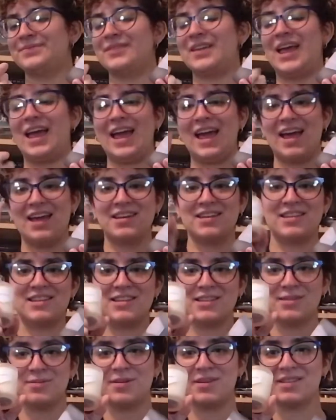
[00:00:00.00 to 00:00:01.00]
And
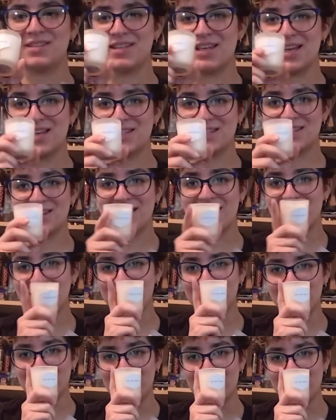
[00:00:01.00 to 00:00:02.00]
this one says, let
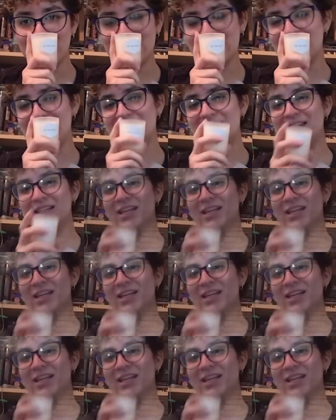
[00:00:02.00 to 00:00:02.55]
the light in.